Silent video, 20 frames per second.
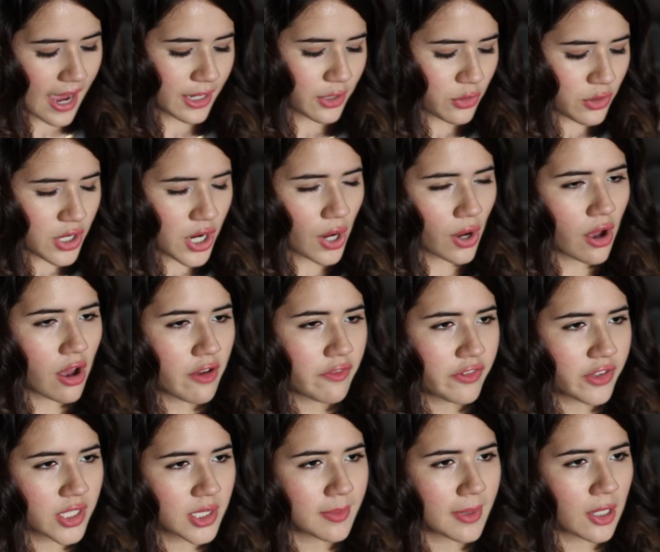I don't know how
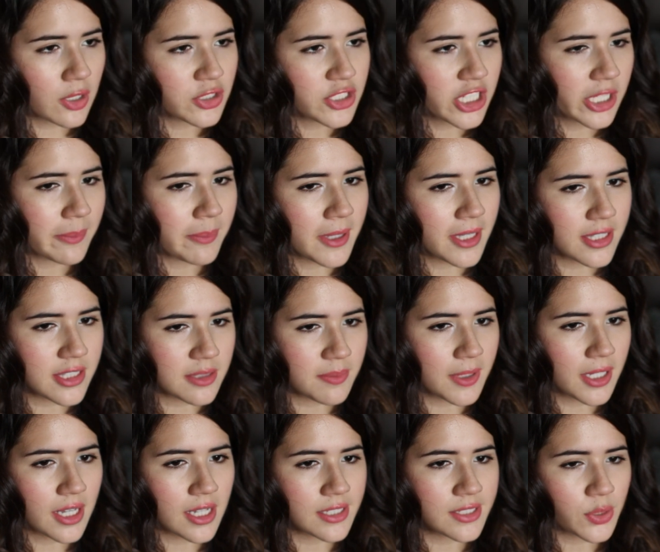I feel about chickpeas
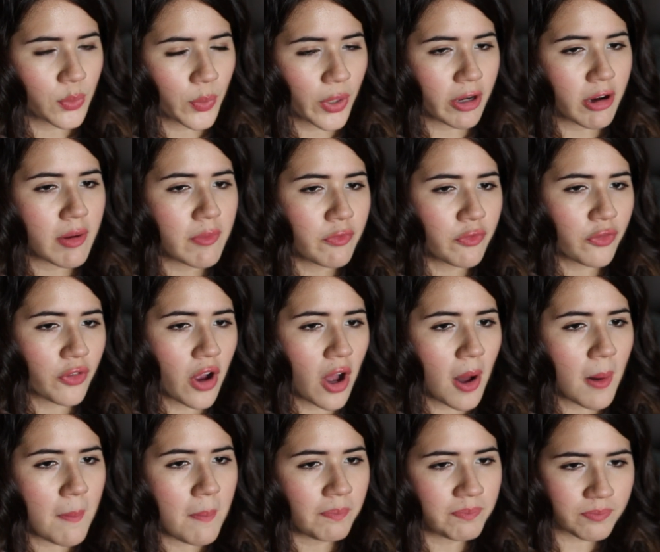because where I'm
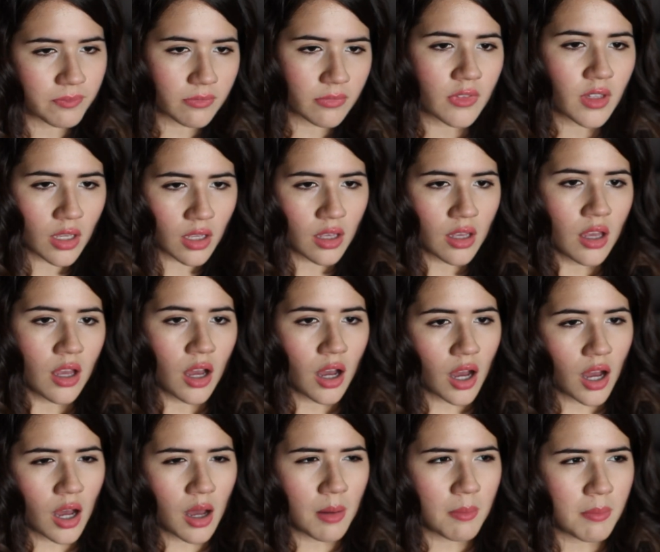from,
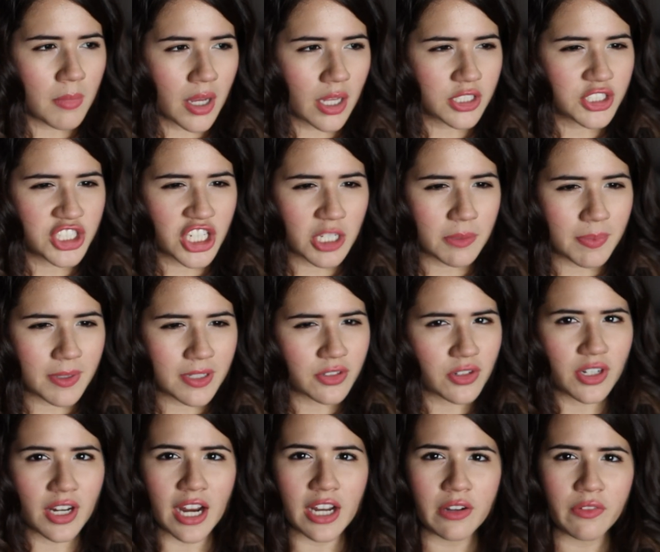um, chickpeas
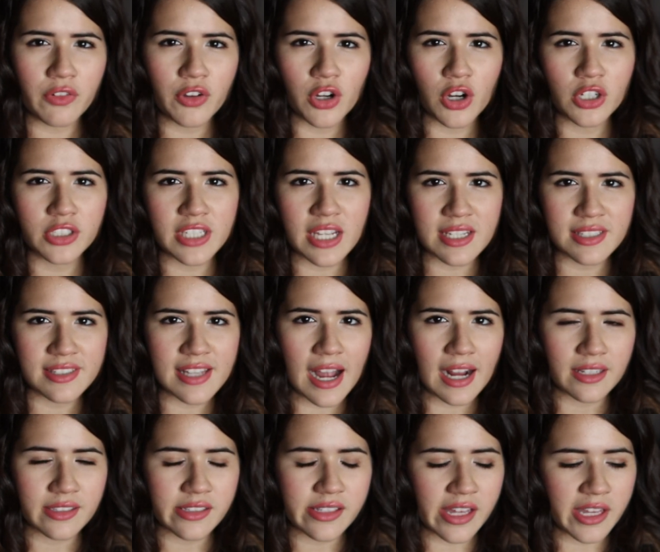are kind of cooked
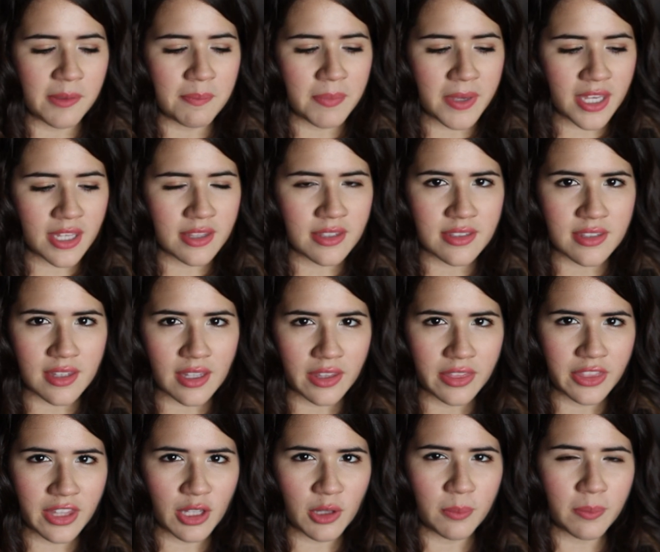exactly like beans.
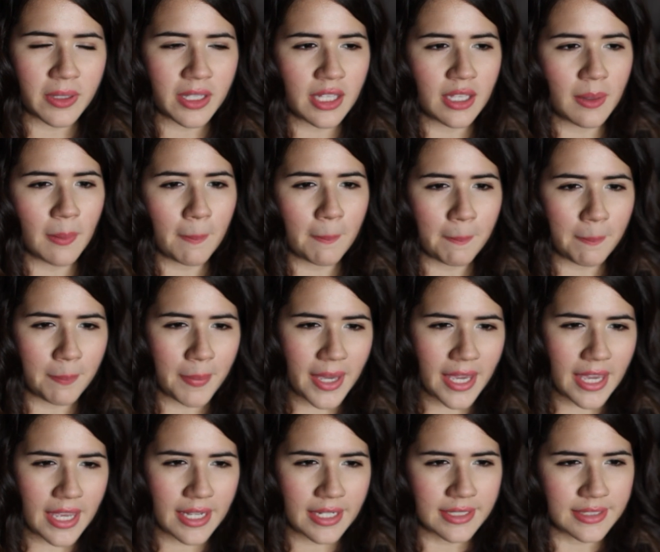Like they'll be
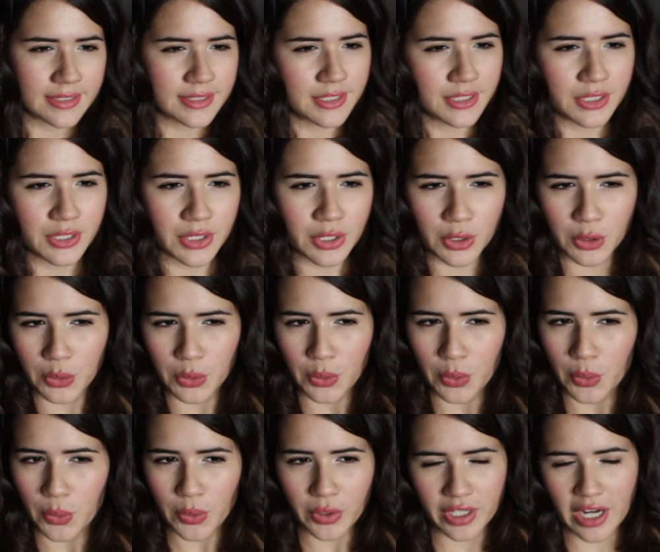baked
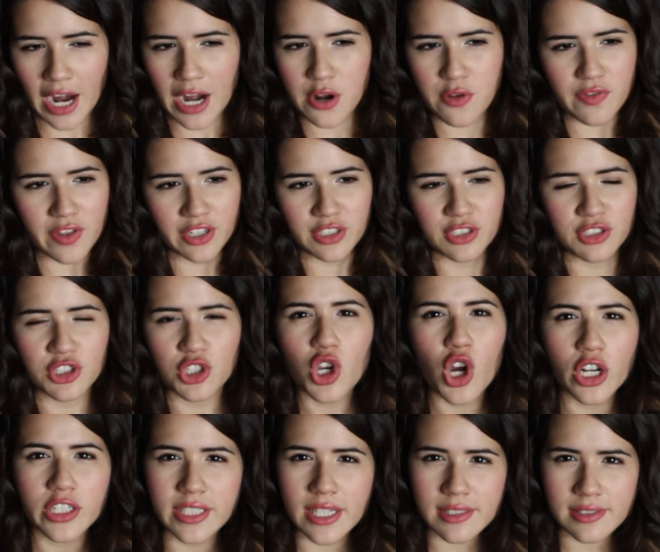or kind of like just
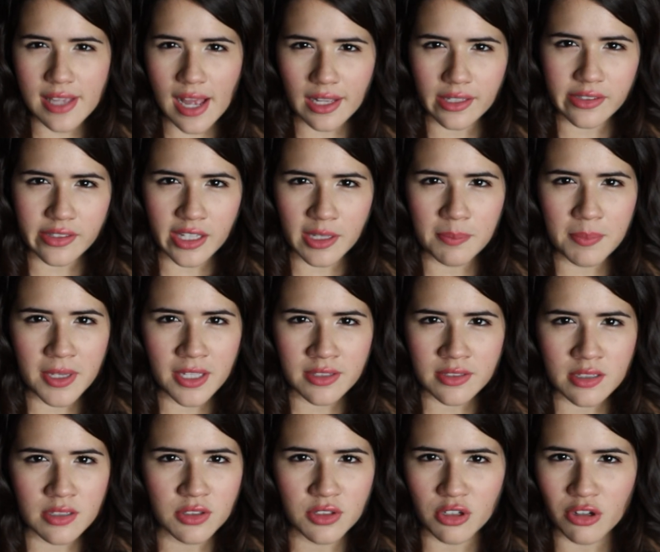cooked exactly like
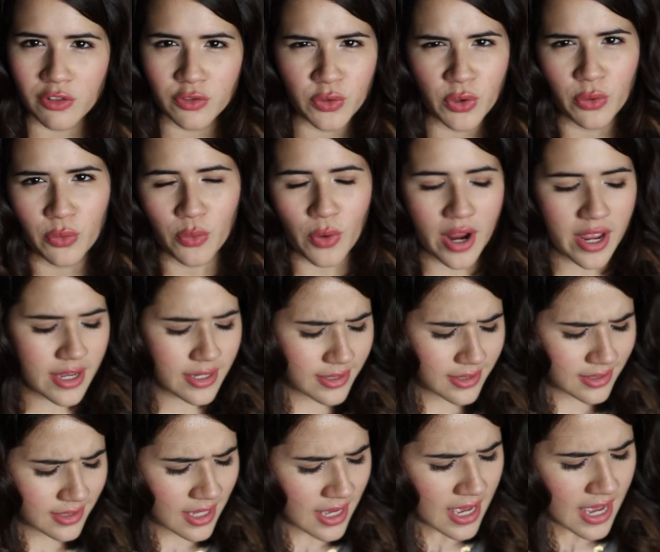beans and served with
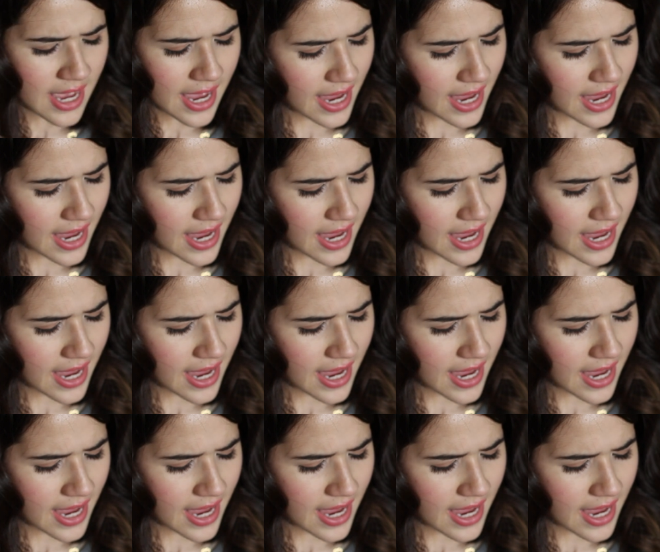rice.